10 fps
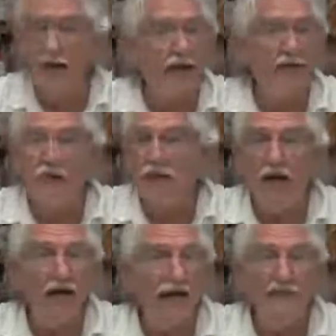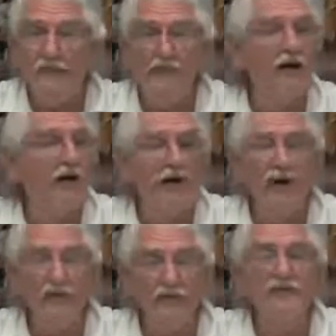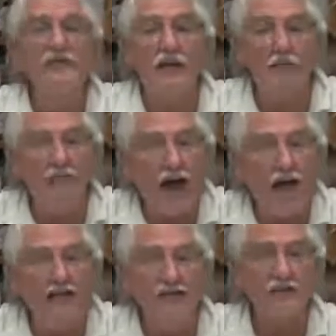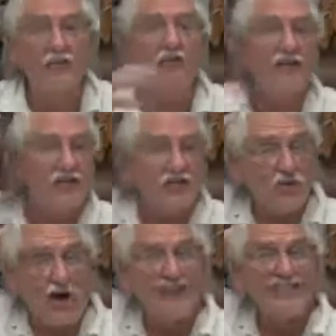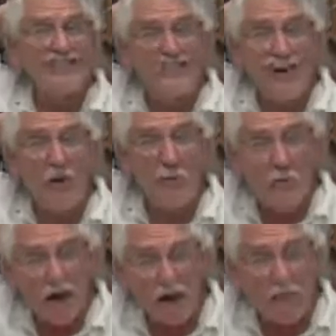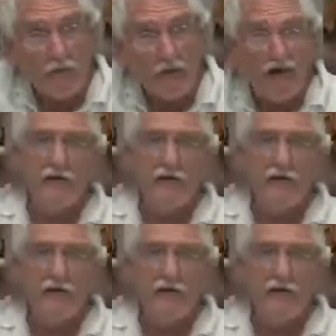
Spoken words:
Ain't the blood, is it? This is the lymphatic system, and this is right at the cerebellum.